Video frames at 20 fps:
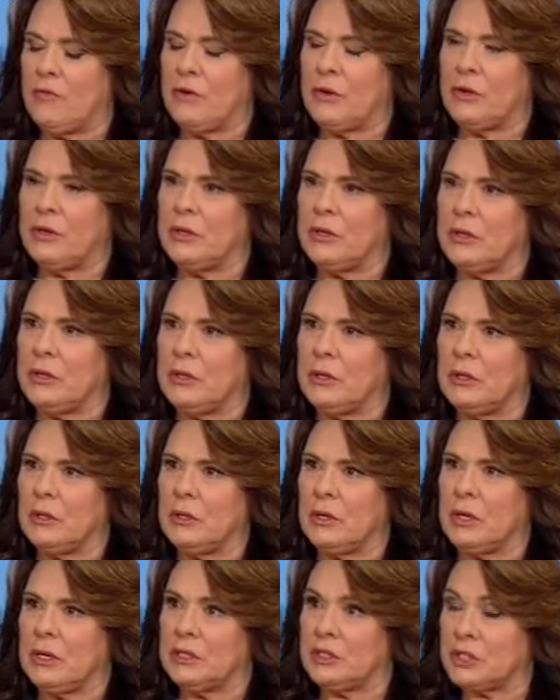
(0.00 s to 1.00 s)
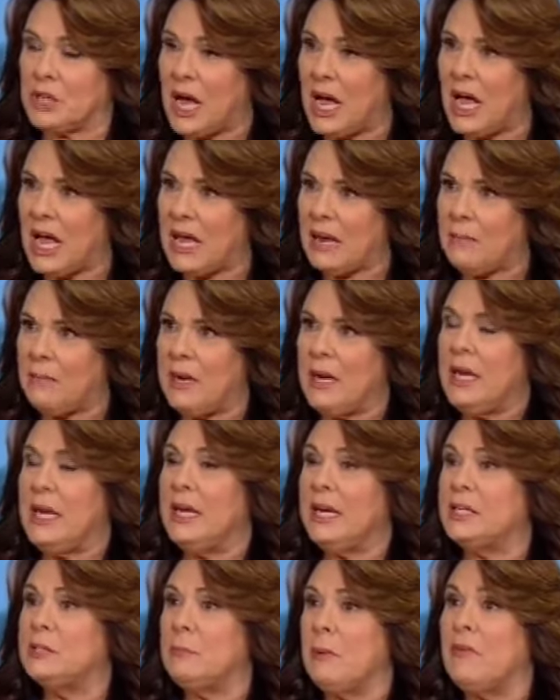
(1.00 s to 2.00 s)
over the uh, time,
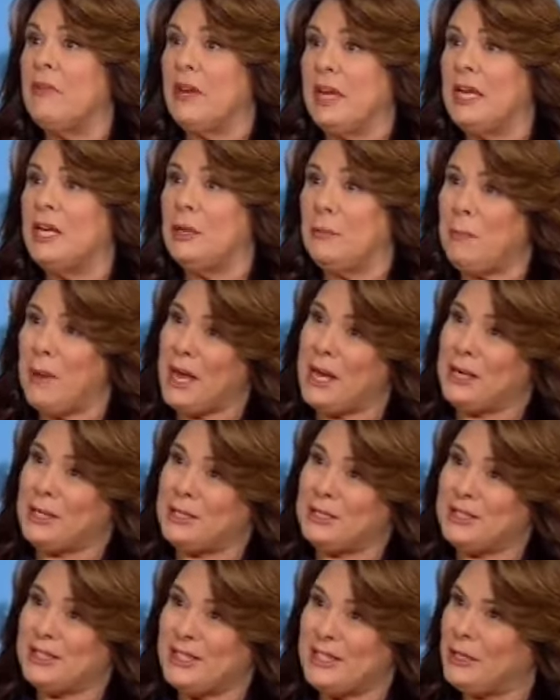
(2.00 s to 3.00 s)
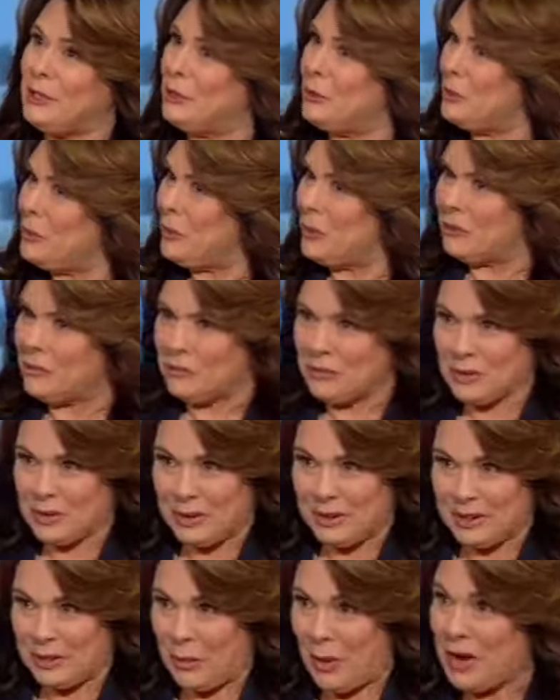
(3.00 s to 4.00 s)
it has been that independents, who are
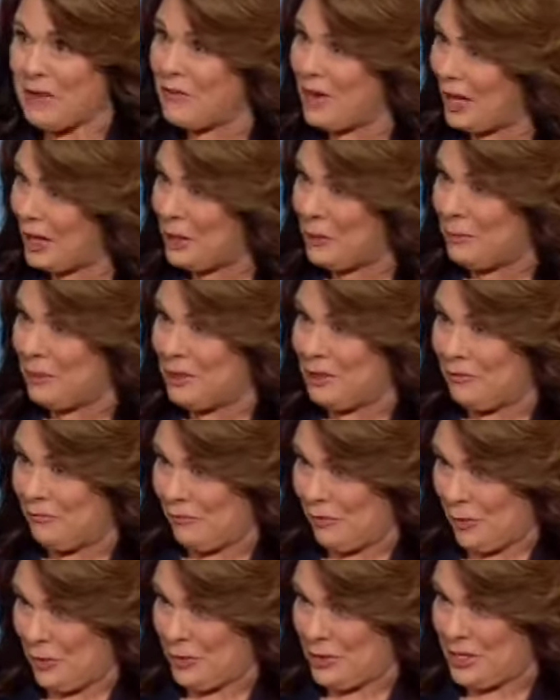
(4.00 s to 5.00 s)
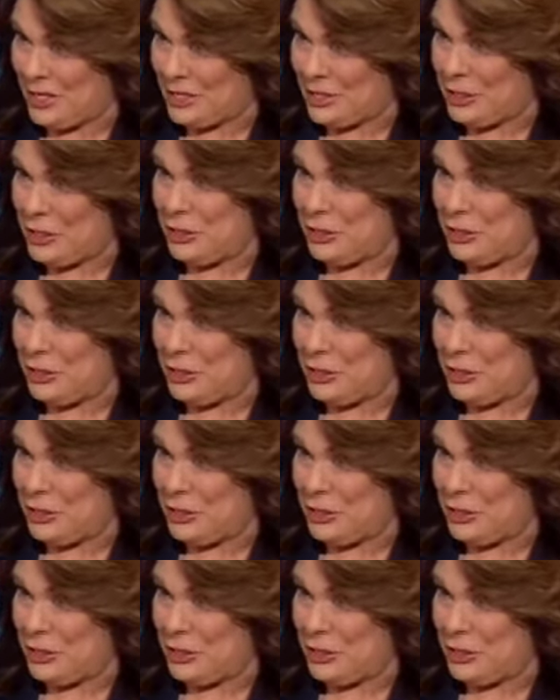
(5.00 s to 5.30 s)
quite valuable in Florida,